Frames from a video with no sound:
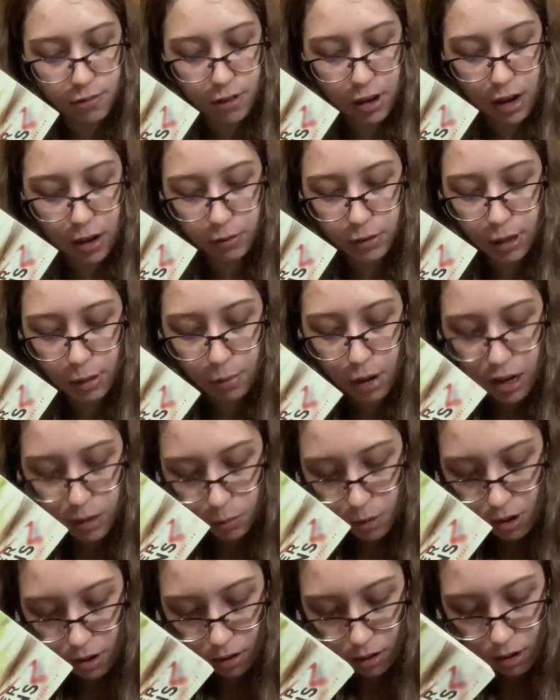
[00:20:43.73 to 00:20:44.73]
and I was like, might as
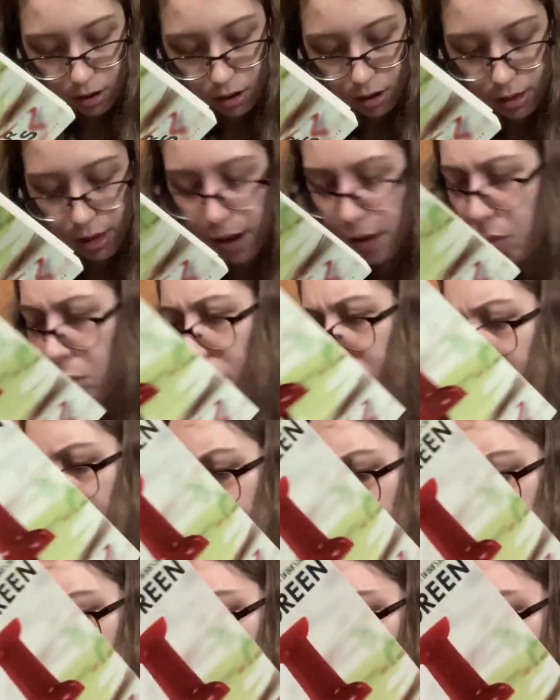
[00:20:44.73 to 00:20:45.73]
well, that and one other.